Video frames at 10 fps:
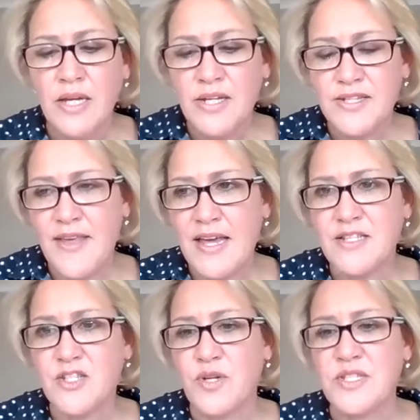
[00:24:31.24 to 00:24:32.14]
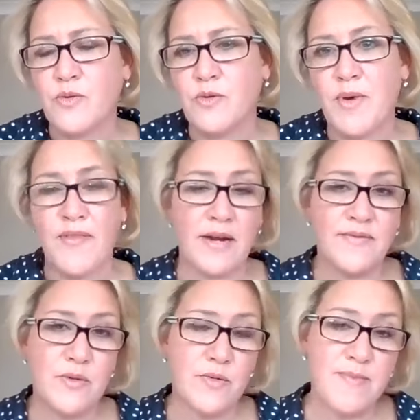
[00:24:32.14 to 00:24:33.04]
So that stress hormone that
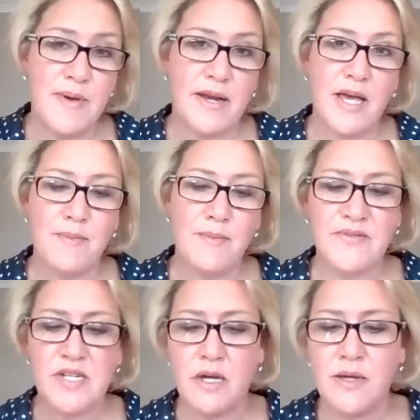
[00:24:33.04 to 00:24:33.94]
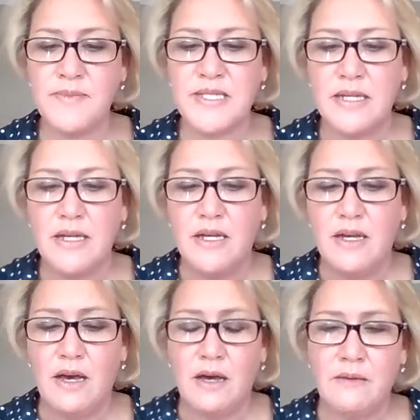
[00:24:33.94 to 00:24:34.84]
I've talked about a couple of times
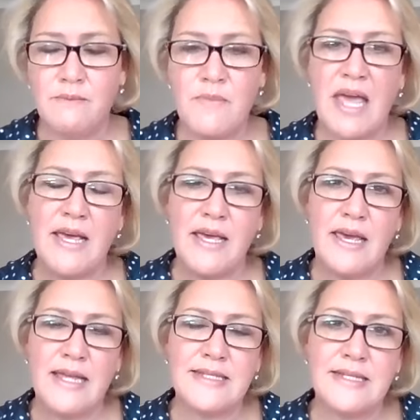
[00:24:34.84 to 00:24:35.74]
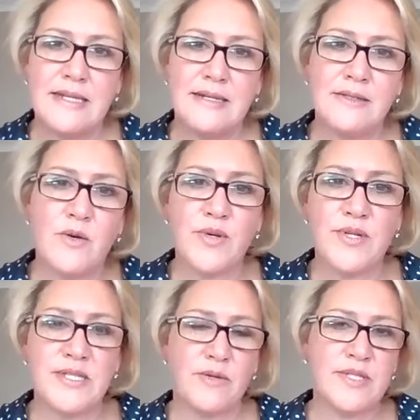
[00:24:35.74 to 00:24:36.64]
um, it, it's uh,
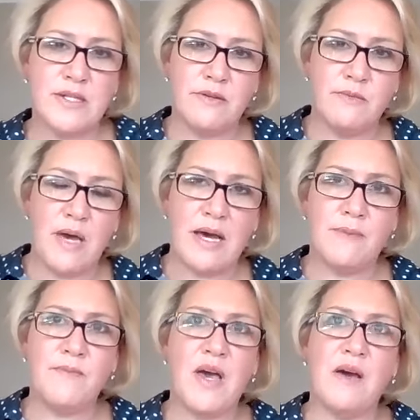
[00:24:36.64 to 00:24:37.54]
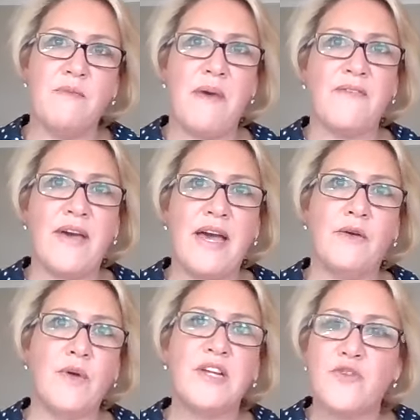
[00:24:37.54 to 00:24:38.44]
cortisol, so um, above
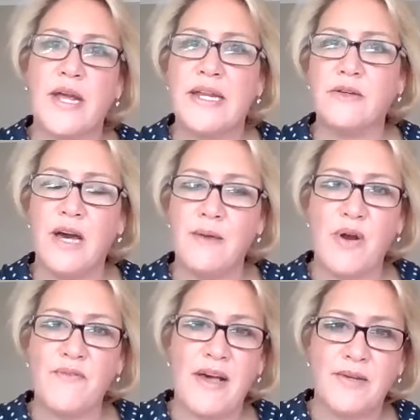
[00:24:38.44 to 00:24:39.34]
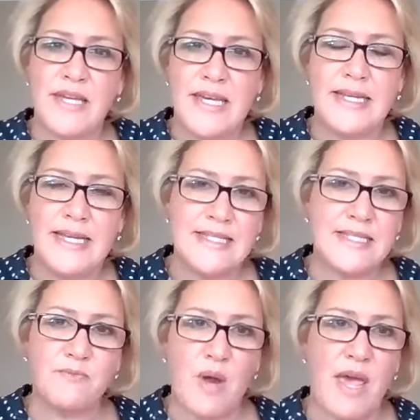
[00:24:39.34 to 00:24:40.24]
our adrenal, above our
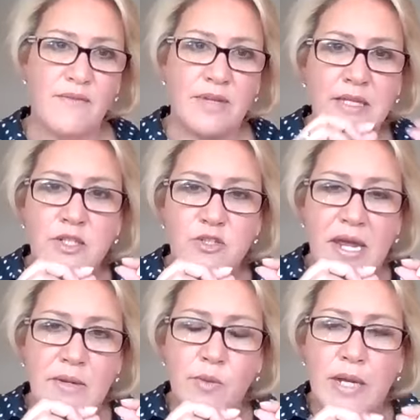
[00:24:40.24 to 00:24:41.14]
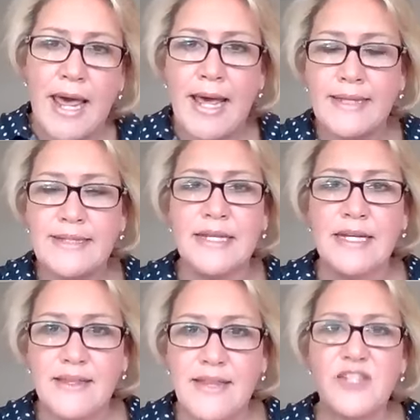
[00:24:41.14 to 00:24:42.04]
kidneys, we have little adrenal glands.
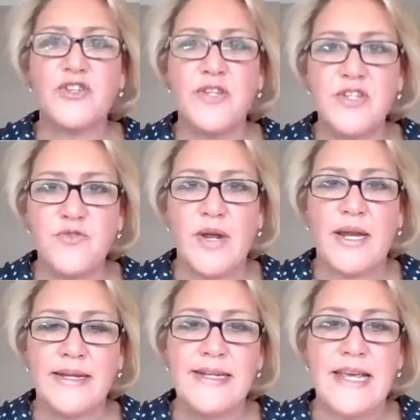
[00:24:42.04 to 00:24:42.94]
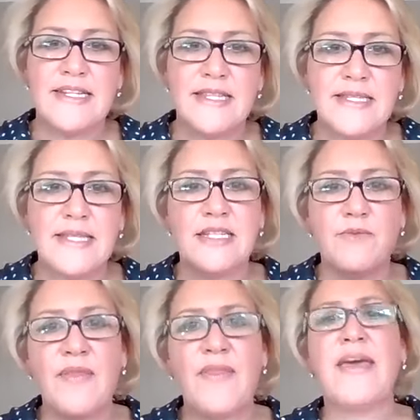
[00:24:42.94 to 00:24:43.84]
They shoot adrenaline into the system
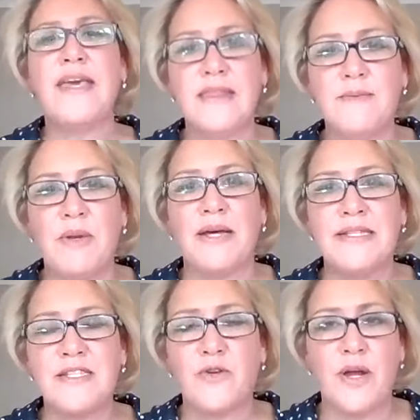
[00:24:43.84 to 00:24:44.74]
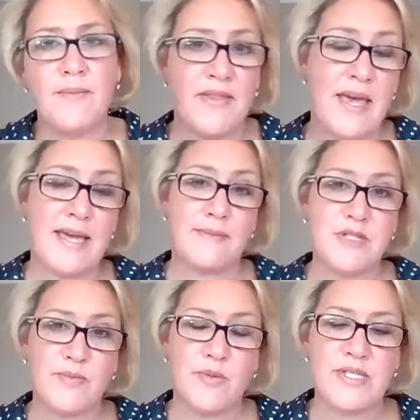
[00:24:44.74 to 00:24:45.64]
when they hit the bloodstream and they head up
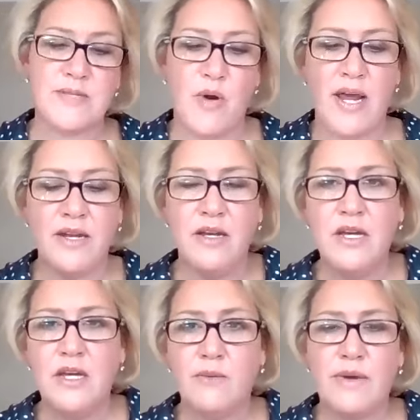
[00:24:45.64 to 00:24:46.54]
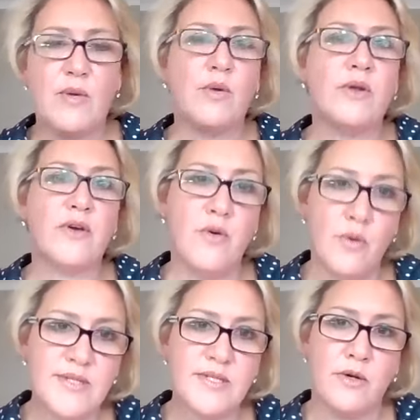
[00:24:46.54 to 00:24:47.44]
towards the brain. We call it
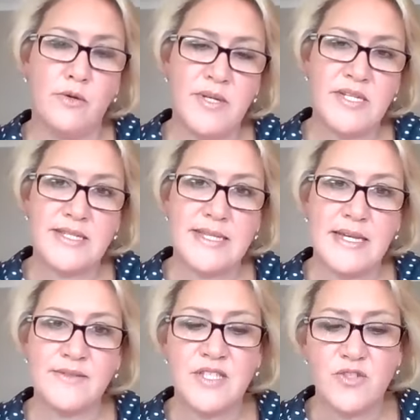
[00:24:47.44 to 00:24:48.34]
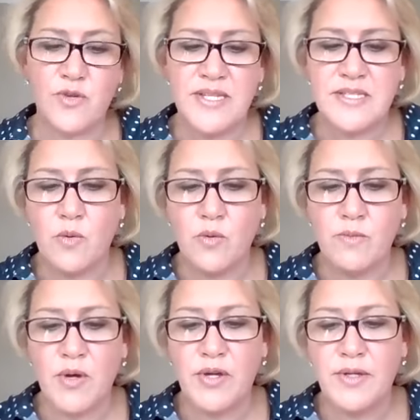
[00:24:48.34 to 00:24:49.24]
cortisol, which is our stress
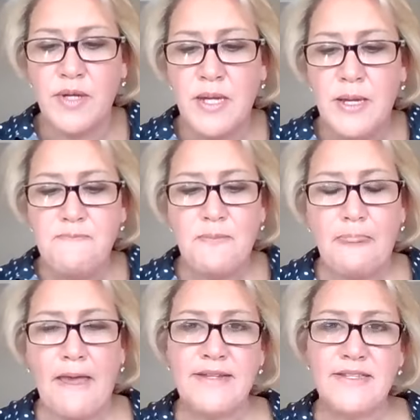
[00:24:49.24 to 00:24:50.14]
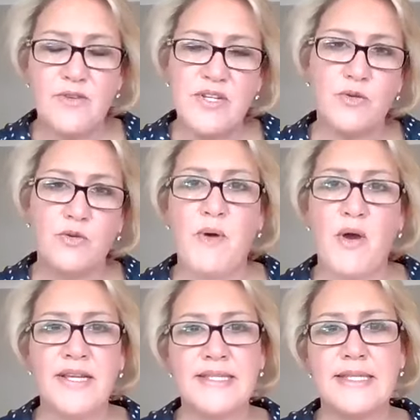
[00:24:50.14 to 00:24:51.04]
hormone. And stress
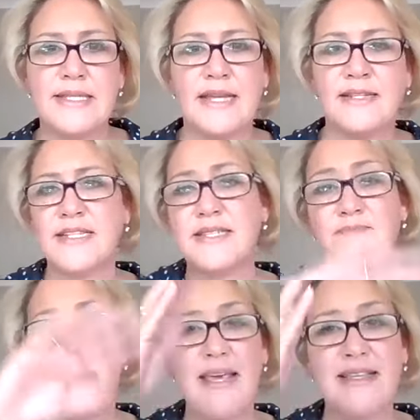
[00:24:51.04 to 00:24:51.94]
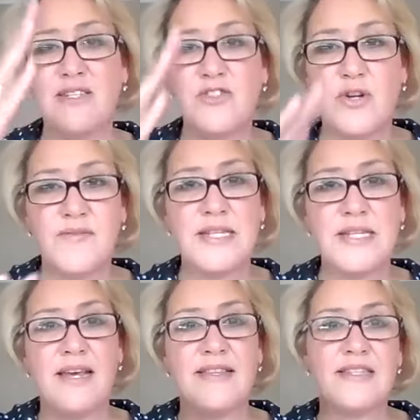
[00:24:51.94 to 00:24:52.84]
hormone is it just peaks and troughs
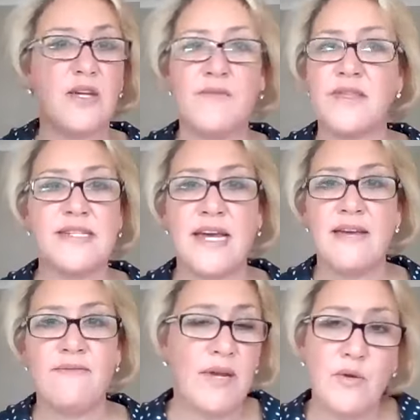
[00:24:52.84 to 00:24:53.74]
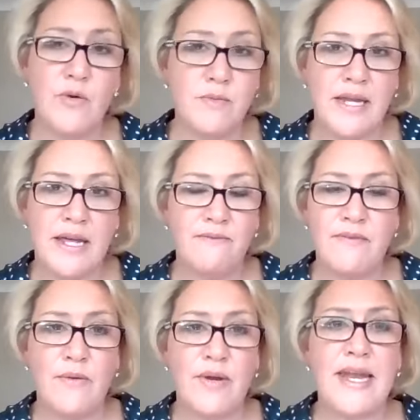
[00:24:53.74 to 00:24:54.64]
like this over the day, very normally and
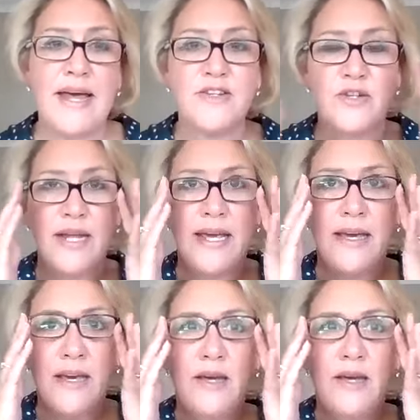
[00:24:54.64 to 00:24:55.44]
very naturally.